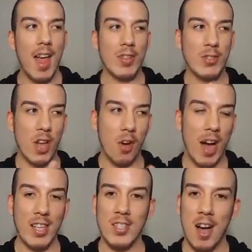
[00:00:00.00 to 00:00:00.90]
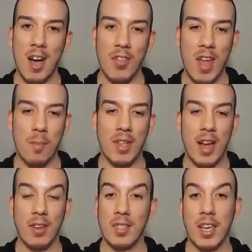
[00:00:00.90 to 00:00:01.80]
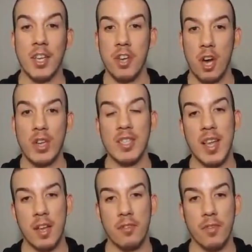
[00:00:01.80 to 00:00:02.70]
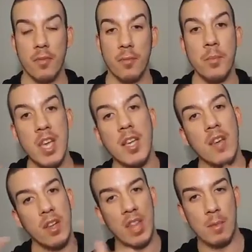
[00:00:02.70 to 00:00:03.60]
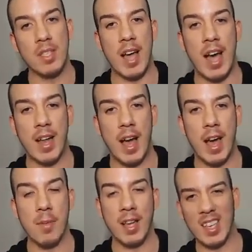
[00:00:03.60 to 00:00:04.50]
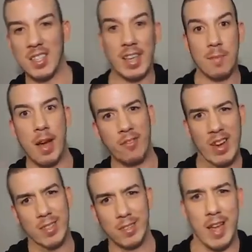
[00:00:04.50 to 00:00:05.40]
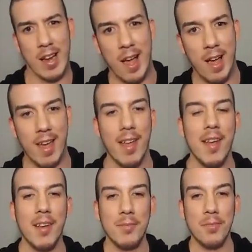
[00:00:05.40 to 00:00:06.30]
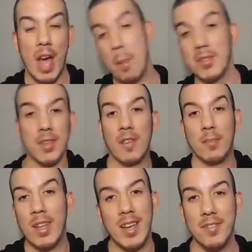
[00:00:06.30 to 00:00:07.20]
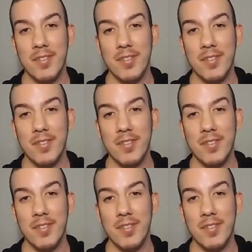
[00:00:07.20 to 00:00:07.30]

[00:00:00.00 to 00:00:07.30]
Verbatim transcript: So I saw them, but I was like, you know, instead of me giving them a side eye because they gave my friends a side eye, I'm just going to give them love